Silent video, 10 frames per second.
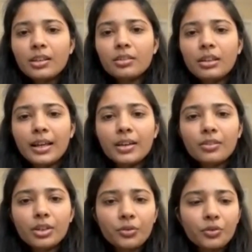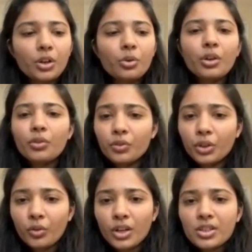Like if you are doing 50
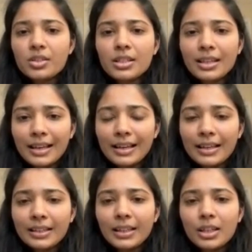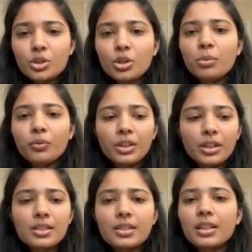questions daily, then it should be
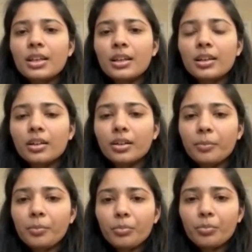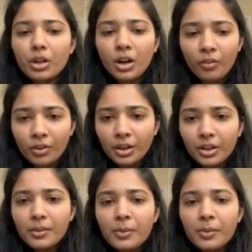finished in an hour.